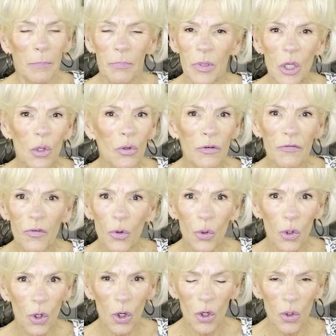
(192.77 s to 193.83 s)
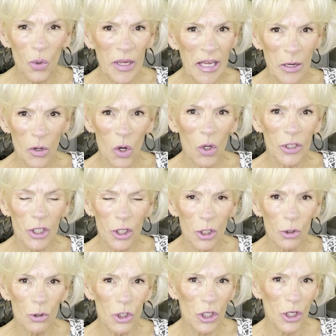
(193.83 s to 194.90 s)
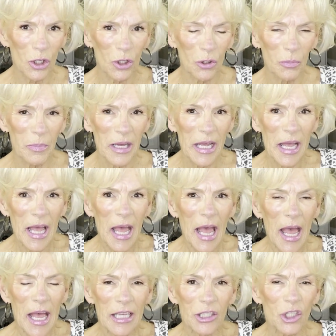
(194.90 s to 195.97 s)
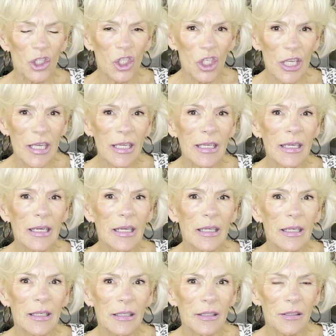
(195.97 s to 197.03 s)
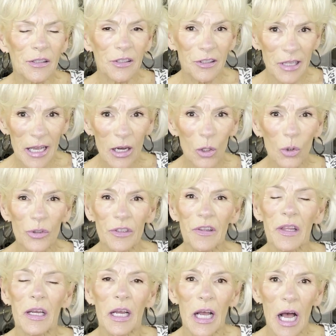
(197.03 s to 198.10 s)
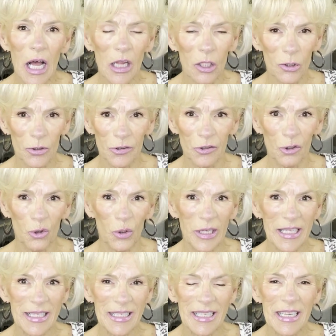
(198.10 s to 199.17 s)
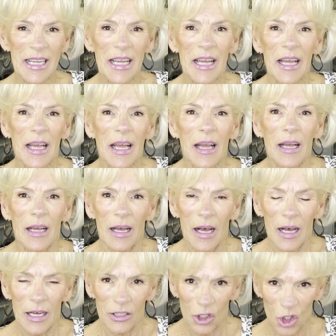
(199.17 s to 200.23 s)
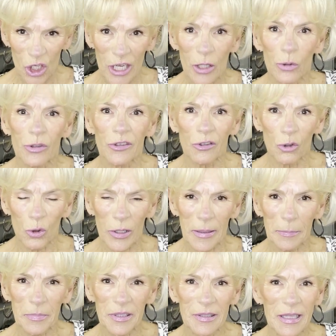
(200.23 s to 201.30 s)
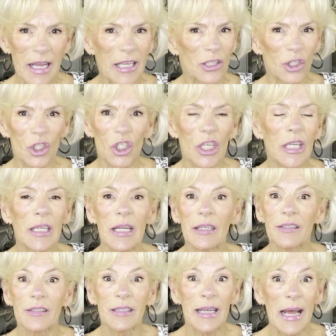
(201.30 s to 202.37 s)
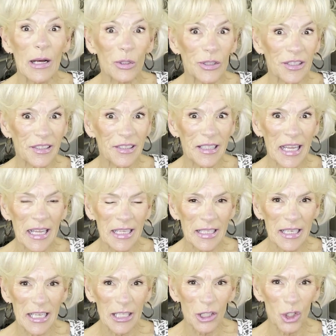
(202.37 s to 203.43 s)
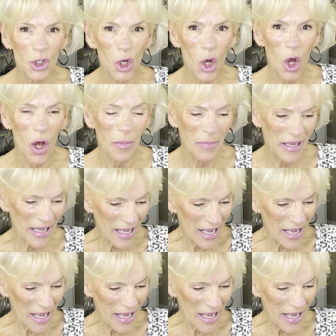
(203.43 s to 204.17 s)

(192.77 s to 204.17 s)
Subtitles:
Beautiful girl here on YouTube, and she sells the Color Street gel strips, and she does an outstanding job.